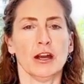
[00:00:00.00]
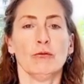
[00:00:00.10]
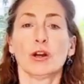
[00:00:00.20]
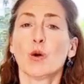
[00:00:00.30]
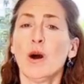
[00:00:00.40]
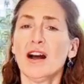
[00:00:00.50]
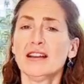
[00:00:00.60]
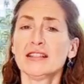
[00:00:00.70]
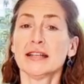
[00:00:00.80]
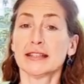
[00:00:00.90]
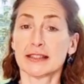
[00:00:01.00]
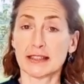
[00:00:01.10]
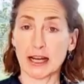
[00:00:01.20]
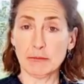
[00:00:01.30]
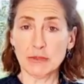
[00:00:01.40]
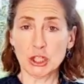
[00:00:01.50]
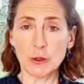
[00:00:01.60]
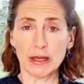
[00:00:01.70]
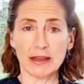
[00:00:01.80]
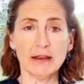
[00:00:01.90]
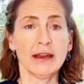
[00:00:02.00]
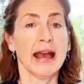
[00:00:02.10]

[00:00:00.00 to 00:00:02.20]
requires some chewing